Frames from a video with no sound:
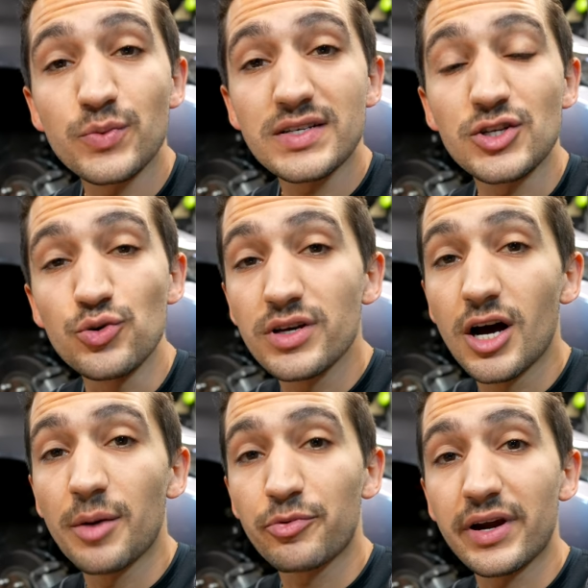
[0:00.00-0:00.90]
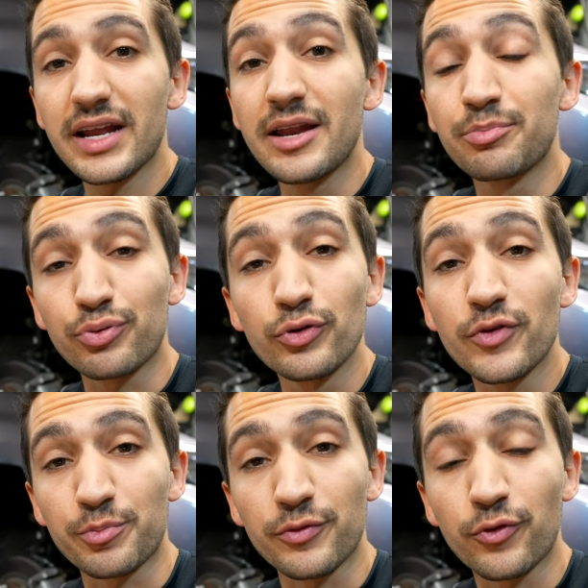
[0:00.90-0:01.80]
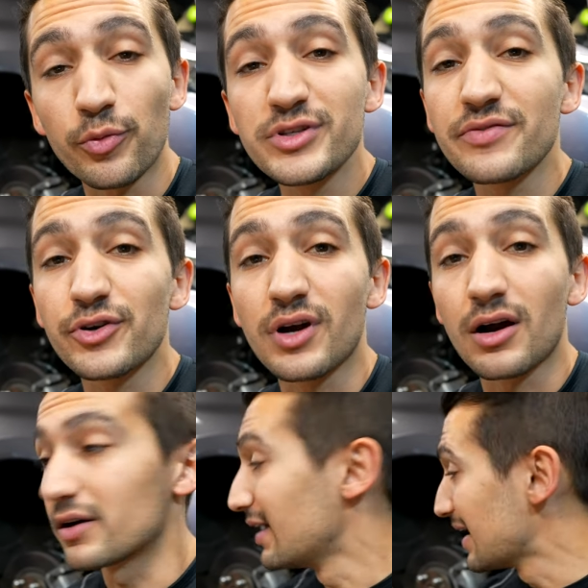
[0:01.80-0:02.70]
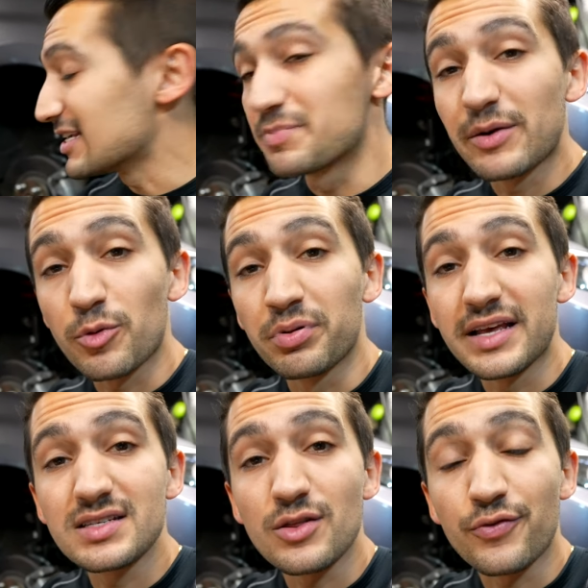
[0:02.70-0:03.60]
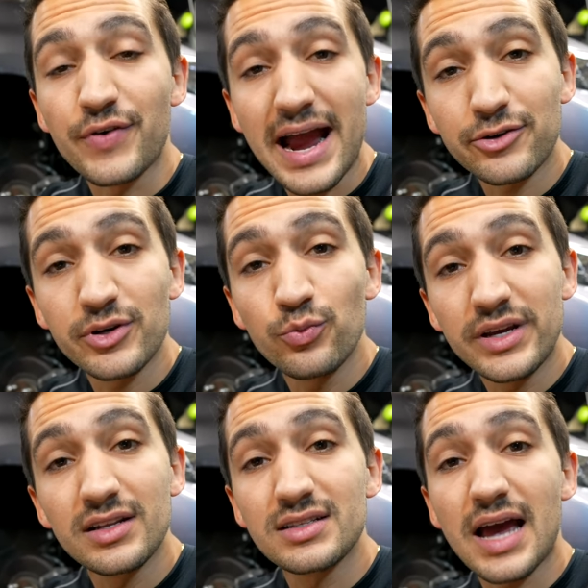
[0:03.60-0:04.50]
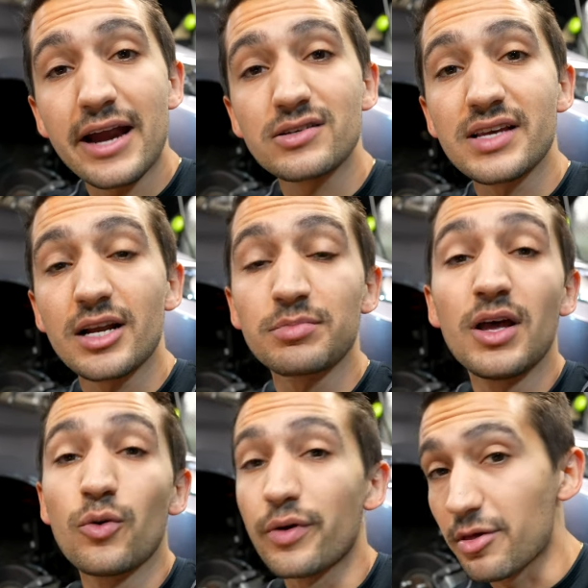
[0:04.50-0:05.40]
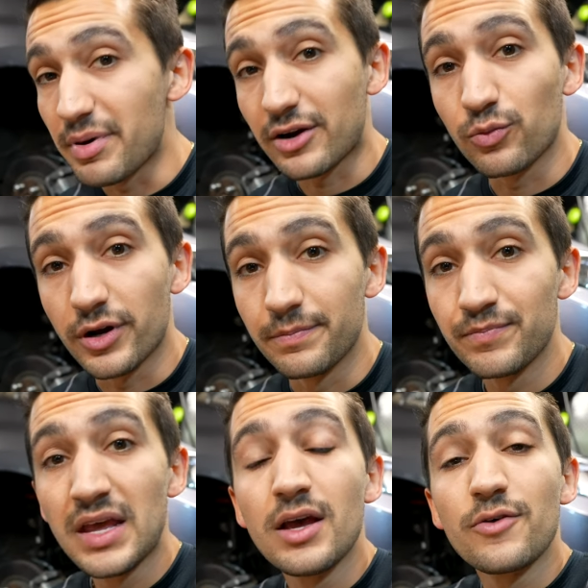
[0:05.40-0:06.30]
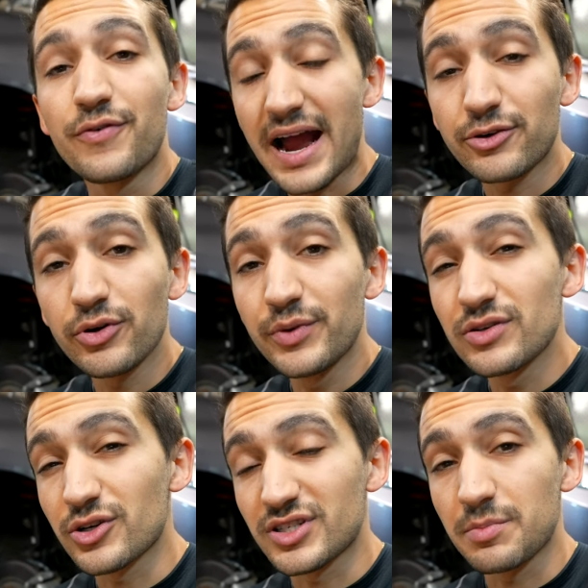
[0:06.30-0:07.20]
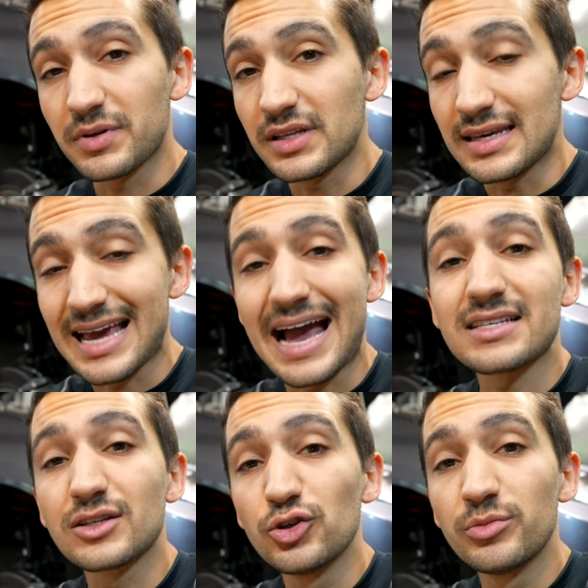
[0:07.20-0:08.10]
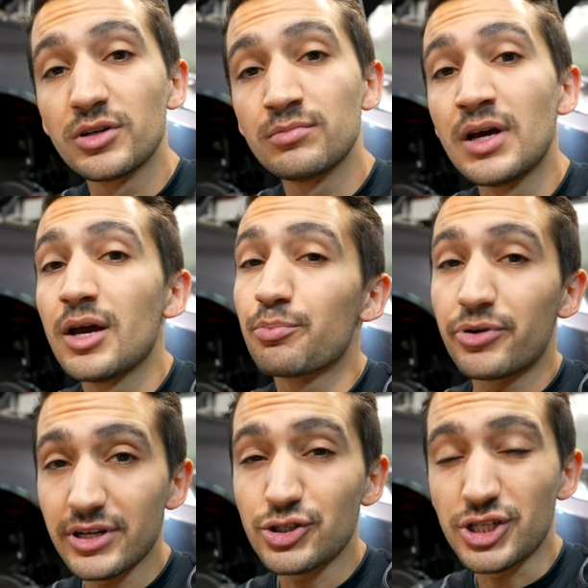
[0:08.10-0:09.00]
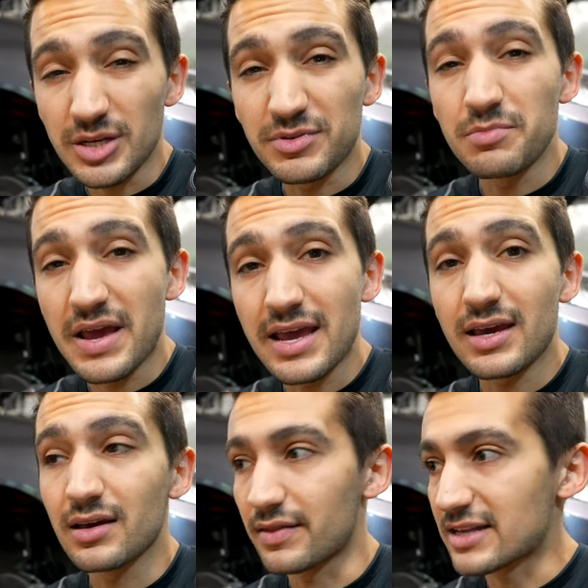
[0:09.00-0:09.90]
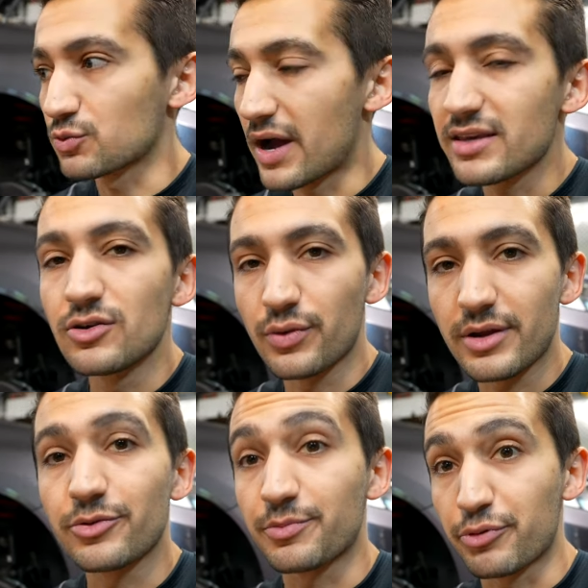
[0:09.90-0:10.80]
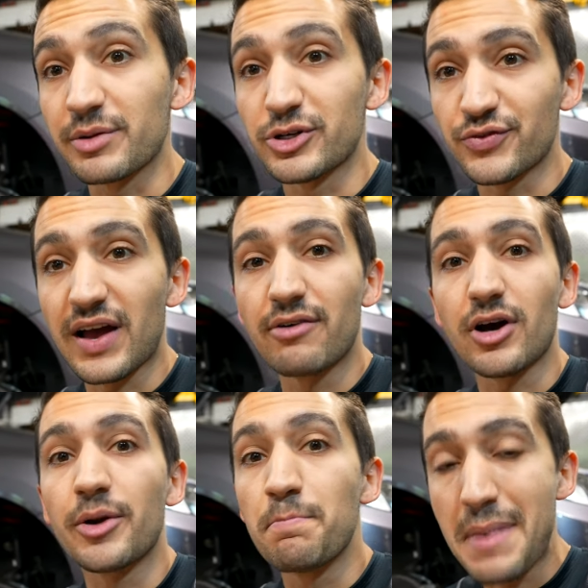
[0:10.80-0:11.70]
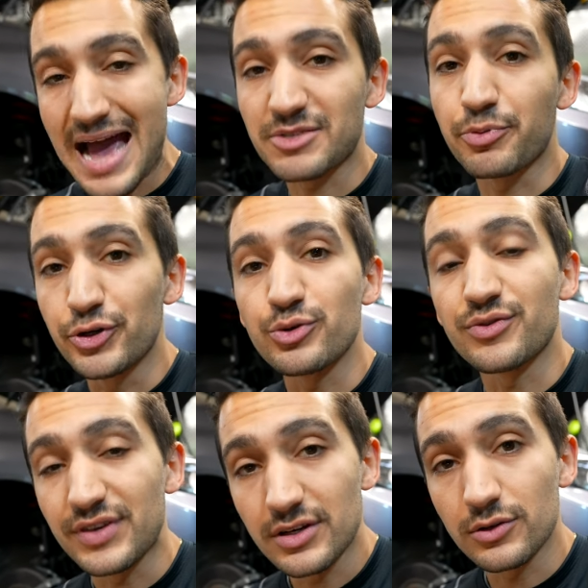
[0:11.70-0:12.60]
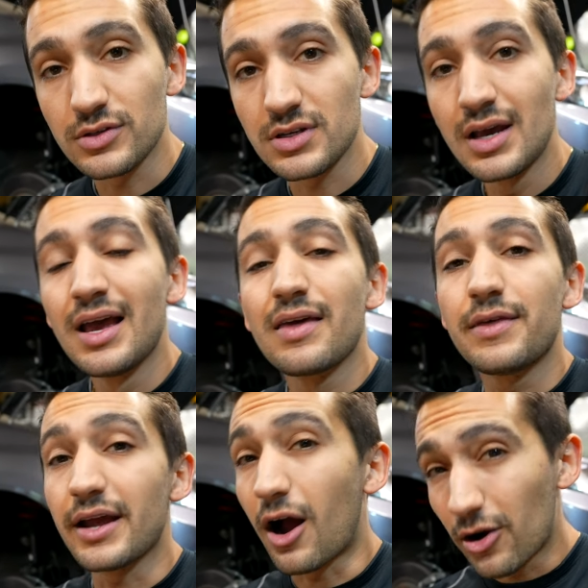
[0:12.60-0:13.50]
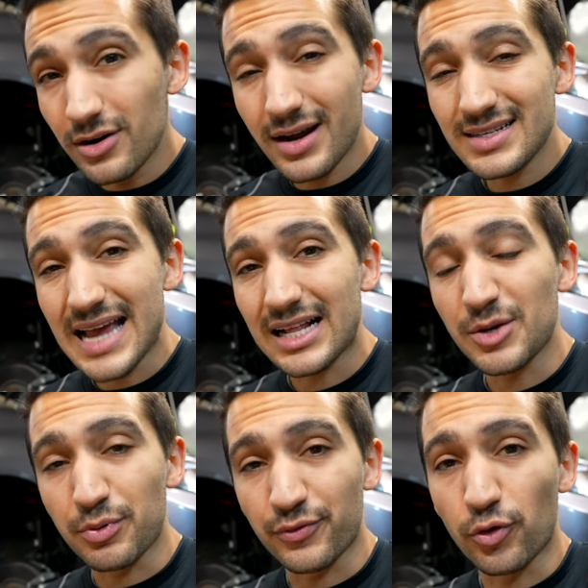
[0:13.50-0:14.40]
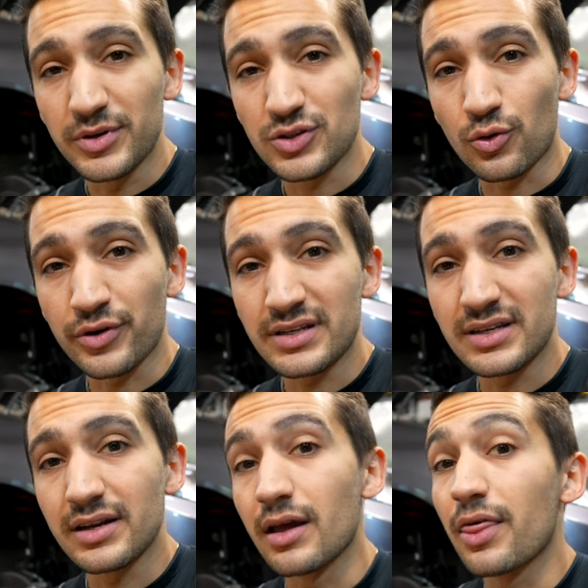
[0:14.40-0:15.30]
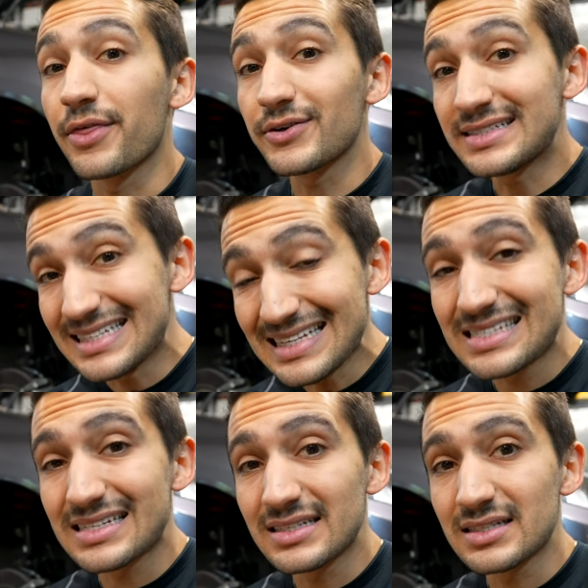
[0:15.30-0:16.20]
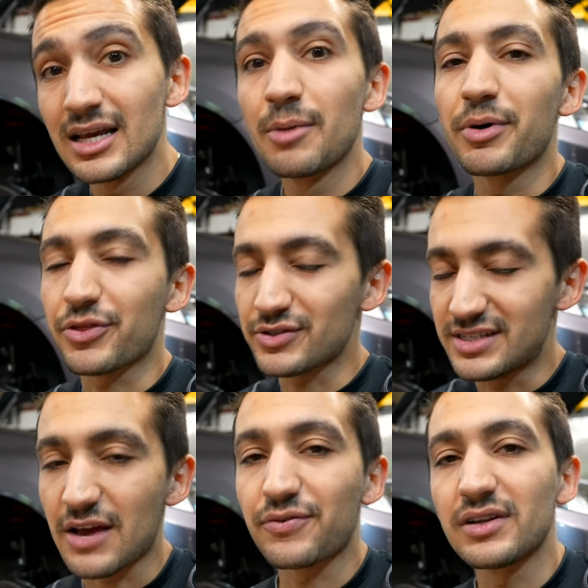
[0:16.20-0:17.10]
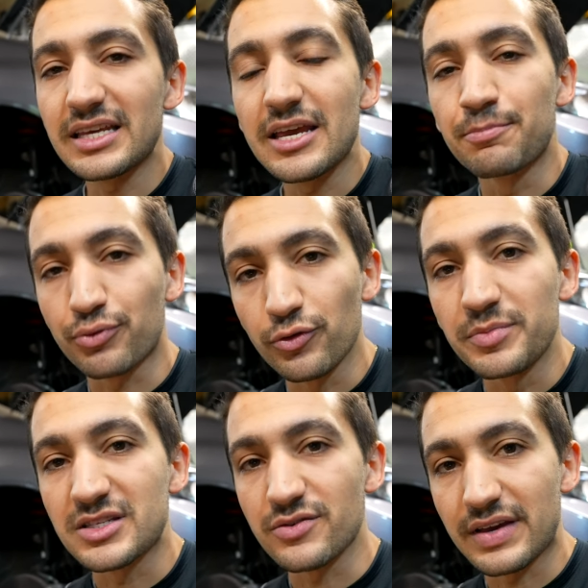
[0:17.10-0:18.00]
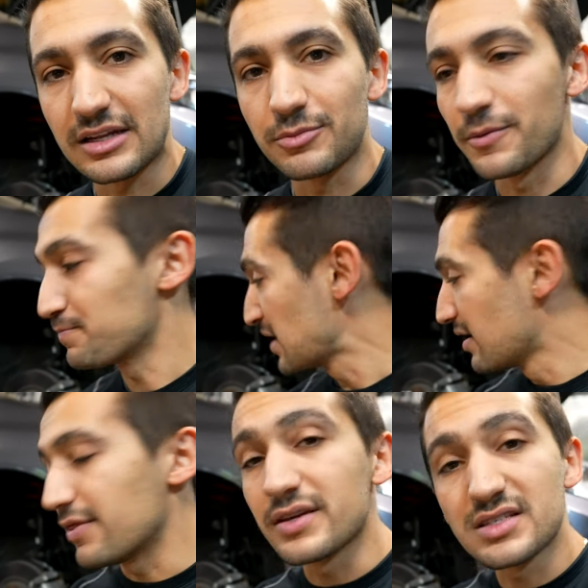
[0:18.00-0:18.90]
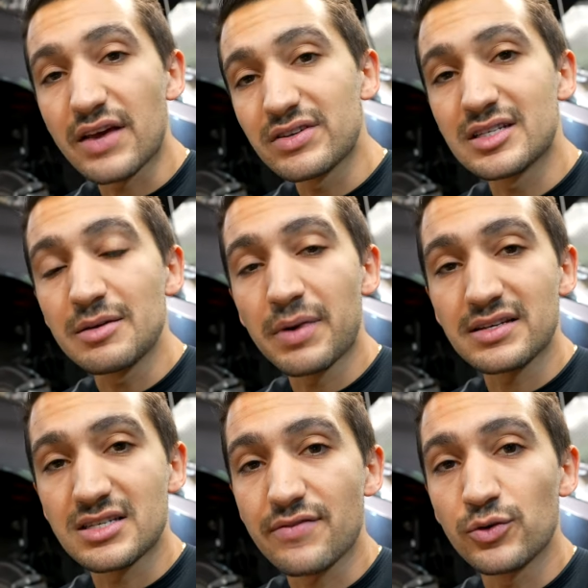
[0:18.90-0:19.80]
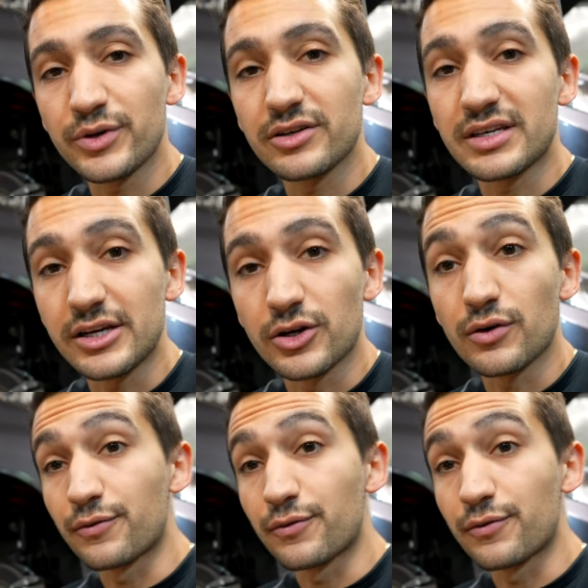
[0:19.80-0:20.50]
ways that you can upgrade and improve the performance of your car is by replacing the factory wheel and tire setup with a better one. Factory wheels are typically cast aluminum, pretty cheap to make. That's why, you know, they're pretty much found on mass-produced vehicles. They are not exactly performance-oriented. They're decent, but there's definitely improvements available. This 17x7 wheel here